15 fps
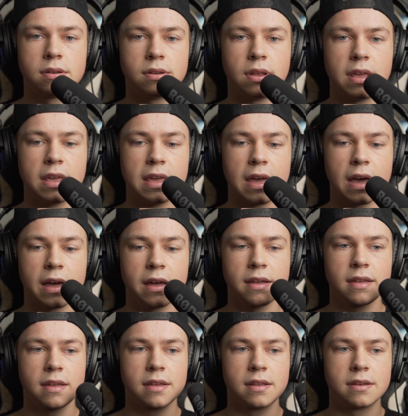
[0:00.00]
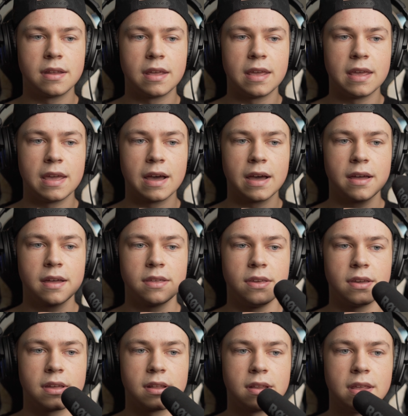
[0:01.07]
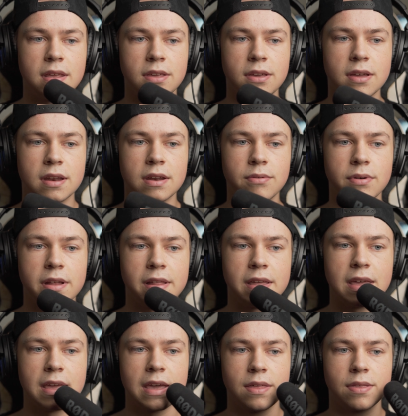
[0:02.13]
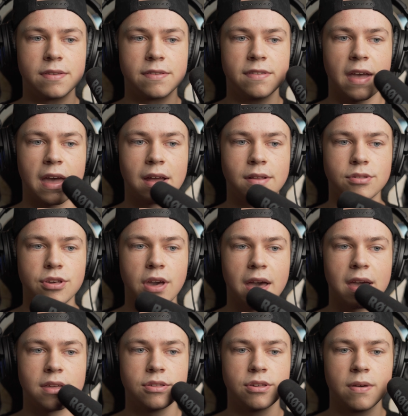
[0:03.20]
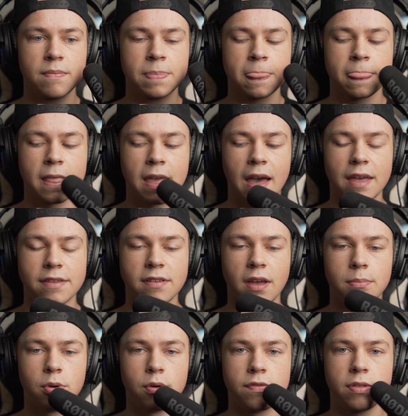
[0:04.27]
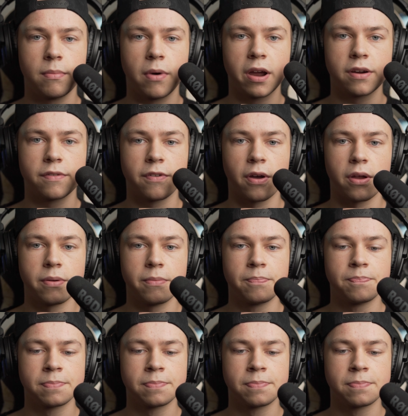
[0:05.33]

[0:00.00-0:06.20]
to here, you can really hear the sound change as I move the microphone.